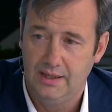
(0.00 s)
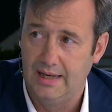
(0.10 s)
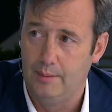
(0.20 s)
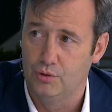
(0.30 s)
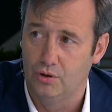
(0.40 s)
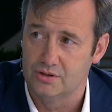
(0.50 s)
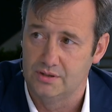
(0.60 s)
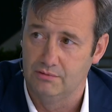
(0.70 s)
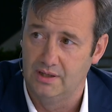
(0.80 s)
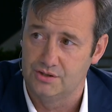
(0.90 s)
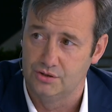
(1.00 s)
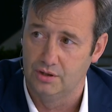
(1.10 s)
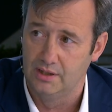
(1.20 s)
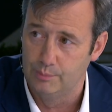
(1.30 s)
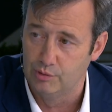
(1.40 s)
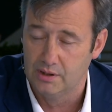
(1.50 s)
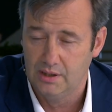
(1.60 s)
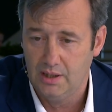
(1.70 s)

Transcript: I'm cautious in relation to Libra.